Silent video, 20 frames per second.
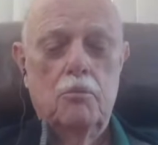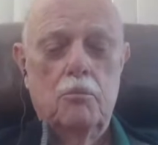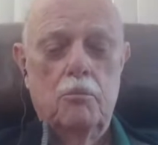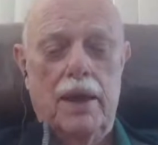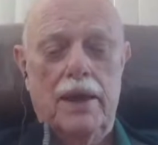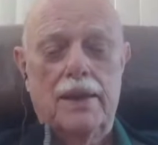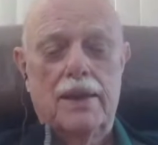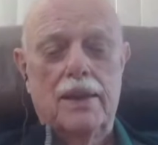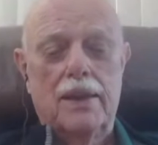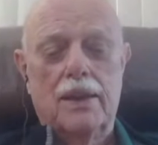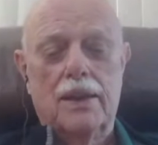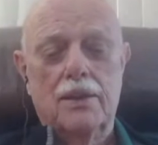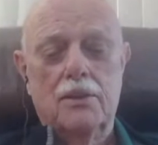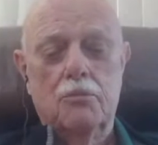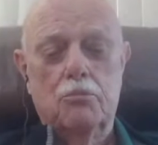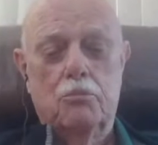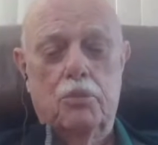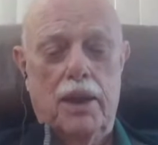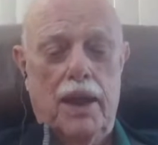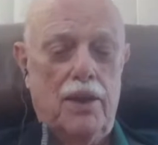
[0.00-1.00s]
metal
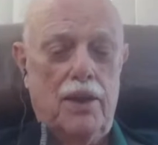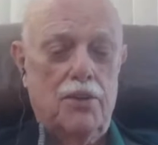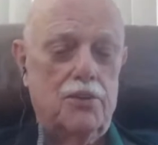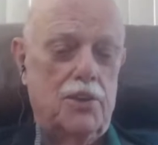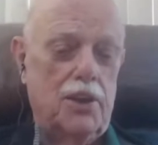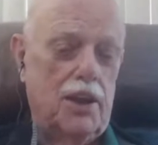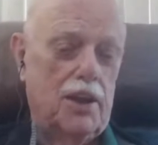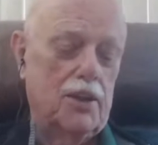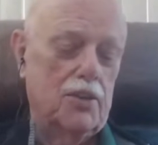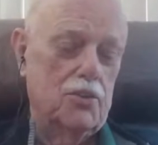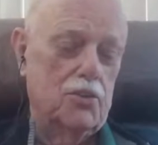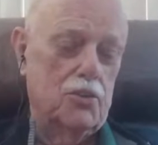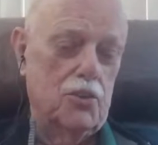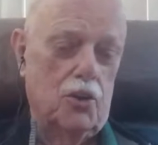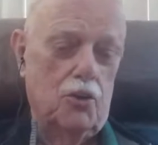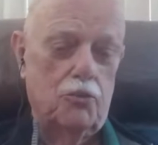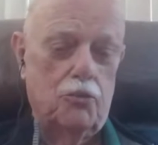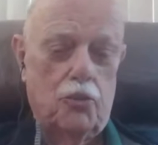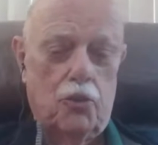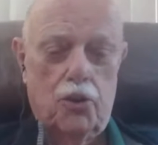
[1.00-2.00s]
and plastic and
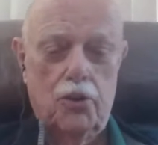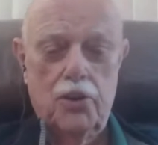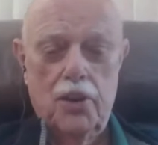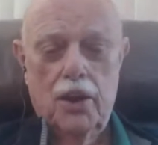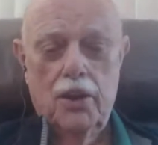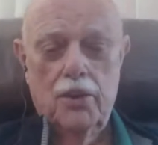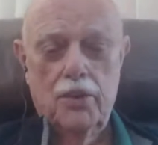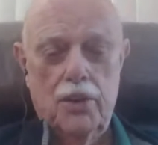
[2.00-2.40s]
so forth,